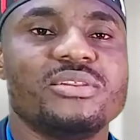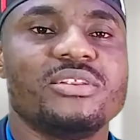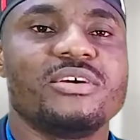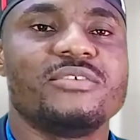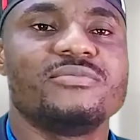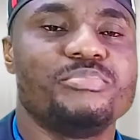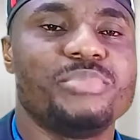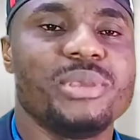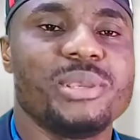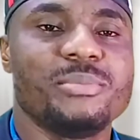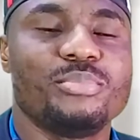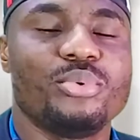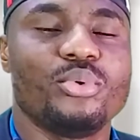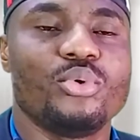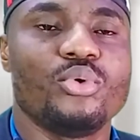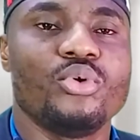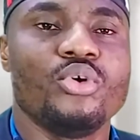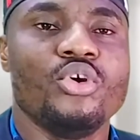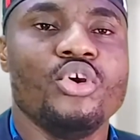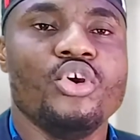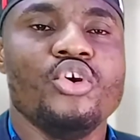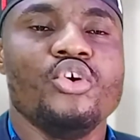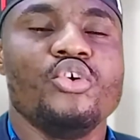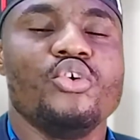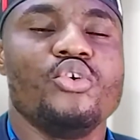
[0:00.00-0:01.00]
of people
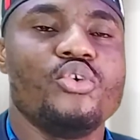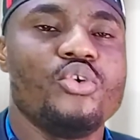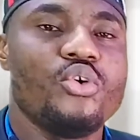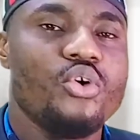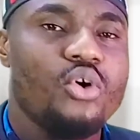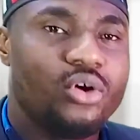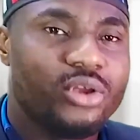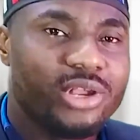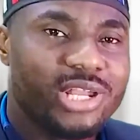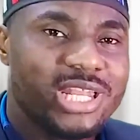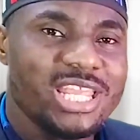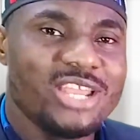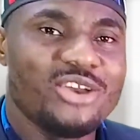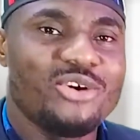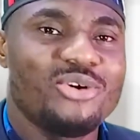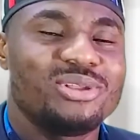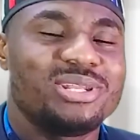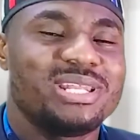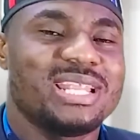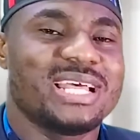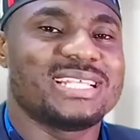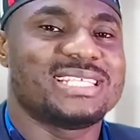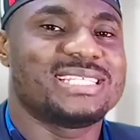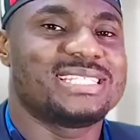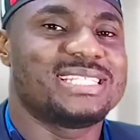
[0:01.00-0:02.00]
who only
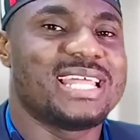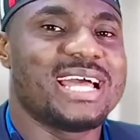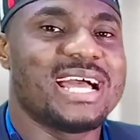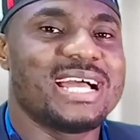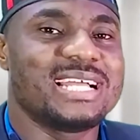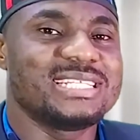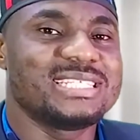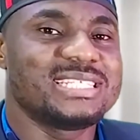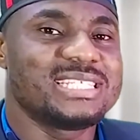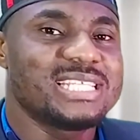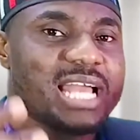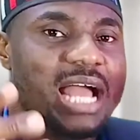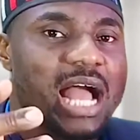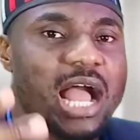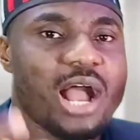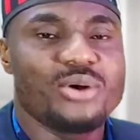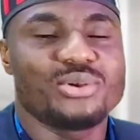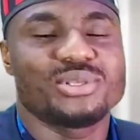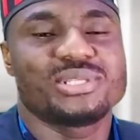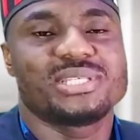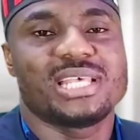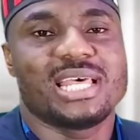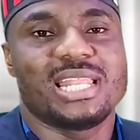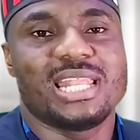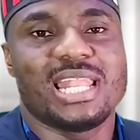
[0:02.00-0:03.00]
understand
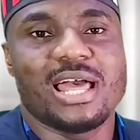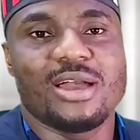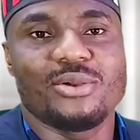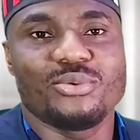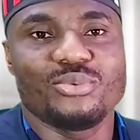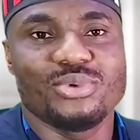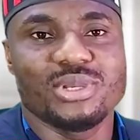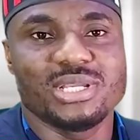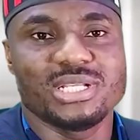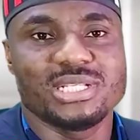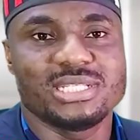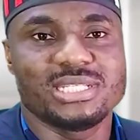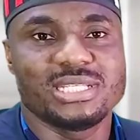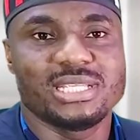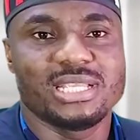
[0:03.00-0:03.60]
Hausa language.